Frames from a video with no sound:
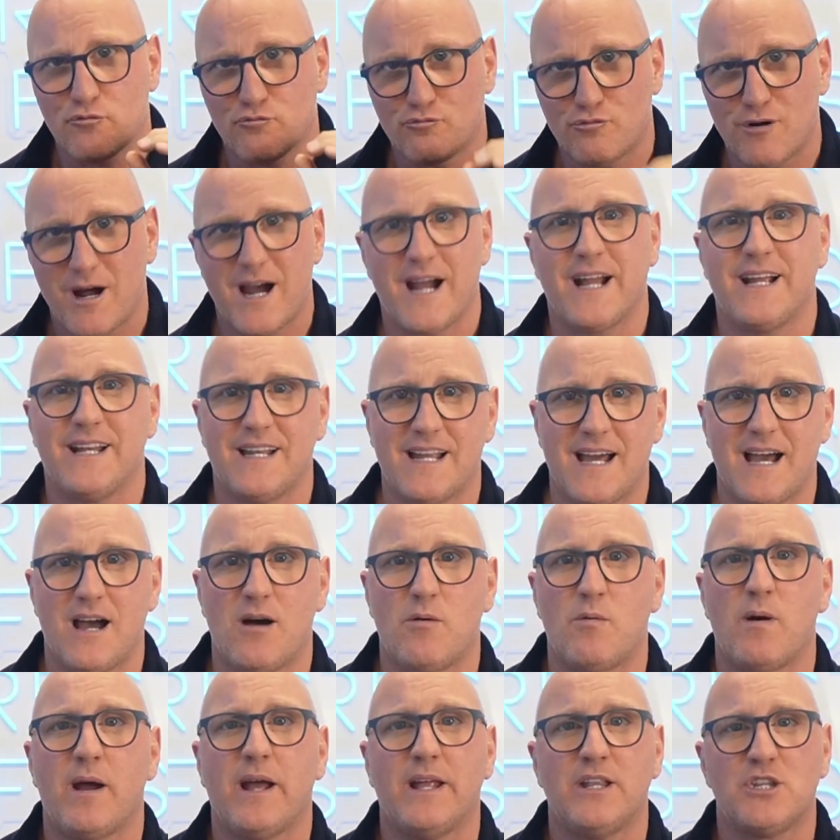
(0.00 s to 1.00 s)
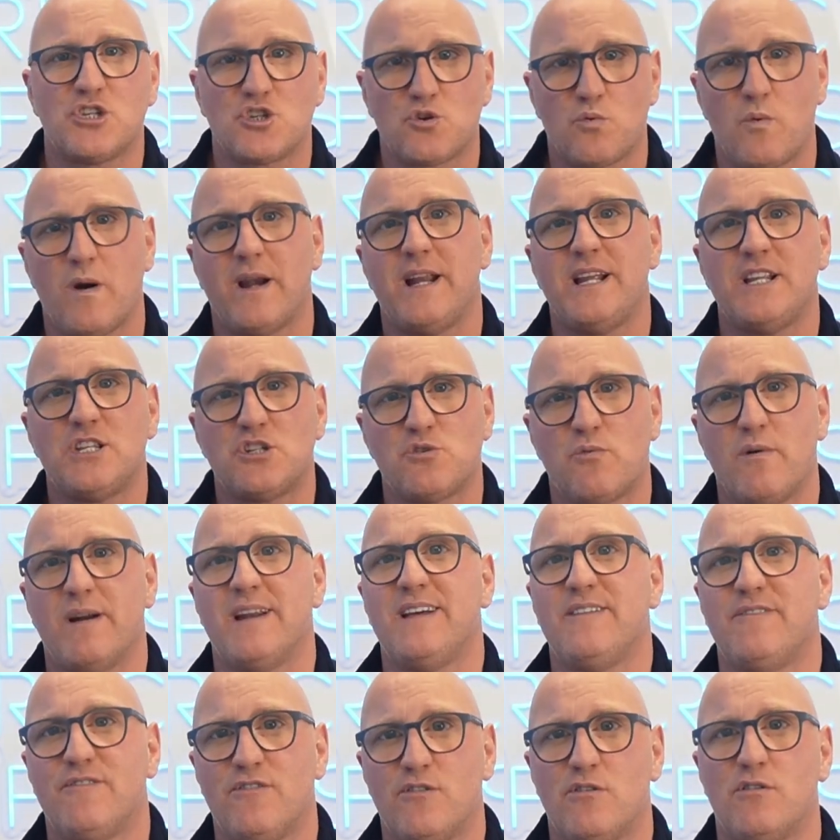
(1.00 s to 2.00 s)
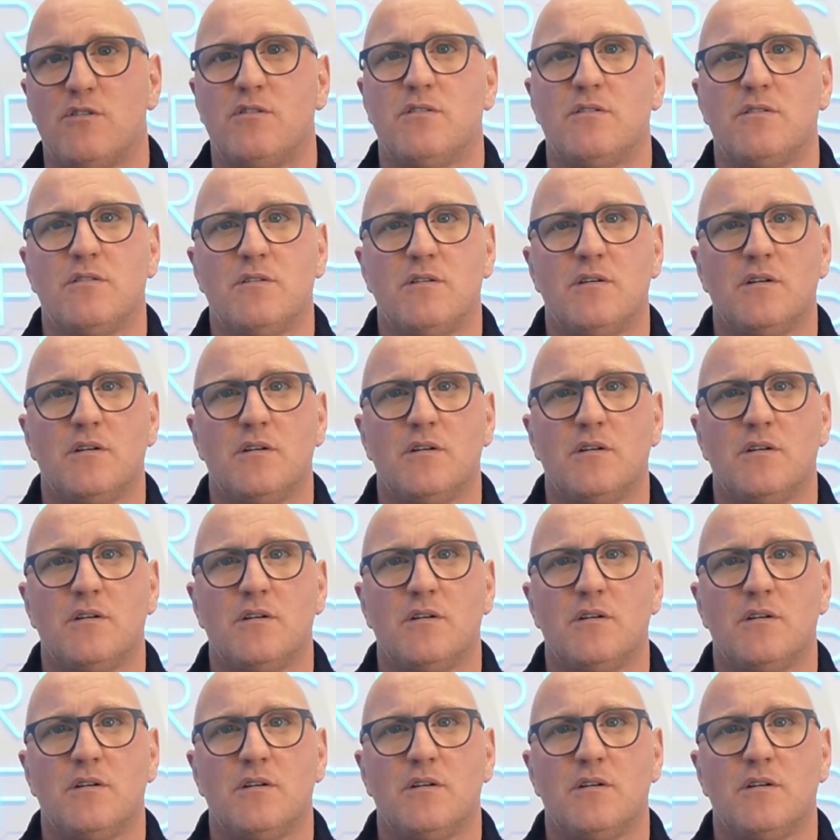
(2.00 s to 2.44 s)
right now in 2024.